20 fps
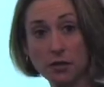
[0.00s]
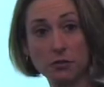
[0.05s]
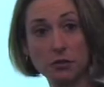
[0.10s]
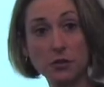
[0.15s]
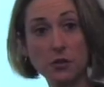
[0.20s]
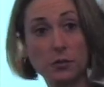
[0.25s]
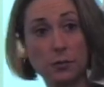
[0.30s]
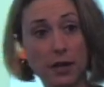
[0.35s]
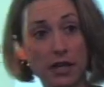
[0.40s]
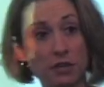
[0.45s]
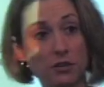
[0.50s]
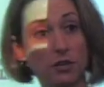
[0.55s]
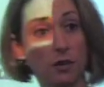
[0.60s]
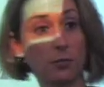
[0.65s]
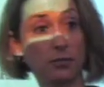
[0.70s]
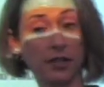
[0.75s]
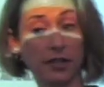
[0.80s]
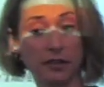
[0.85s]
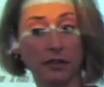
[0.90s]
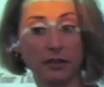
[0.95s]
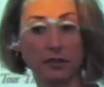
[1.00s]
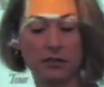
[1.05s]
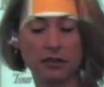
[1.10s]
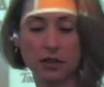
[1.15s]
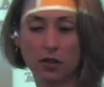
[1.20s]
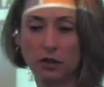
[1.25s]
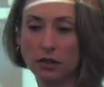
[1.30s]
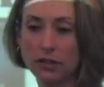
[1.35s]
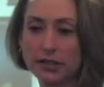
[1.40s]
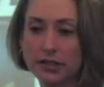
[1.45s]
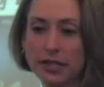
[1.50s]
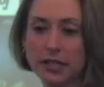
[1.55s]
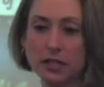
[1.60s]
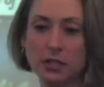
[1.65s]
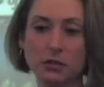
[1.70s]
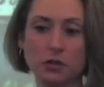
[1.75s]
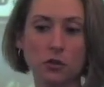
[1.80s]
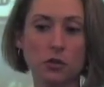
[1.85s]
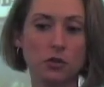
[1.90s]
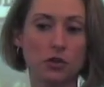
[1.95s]
their news page updated. So let's say you
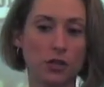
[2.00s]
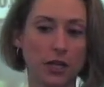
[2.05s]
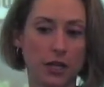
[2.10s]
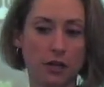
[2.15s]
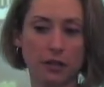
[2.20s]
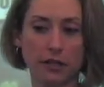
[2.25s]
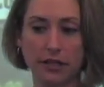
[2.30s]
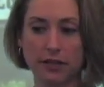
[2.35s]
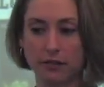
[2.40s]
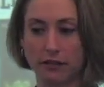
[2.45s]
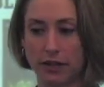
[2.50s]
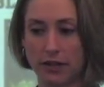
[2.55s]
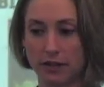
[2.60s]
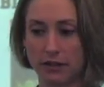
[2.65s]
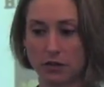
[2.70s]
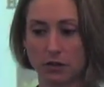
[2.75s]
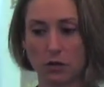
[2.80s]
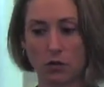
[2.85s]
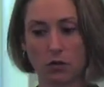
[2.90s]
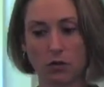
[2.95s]
do a charity event,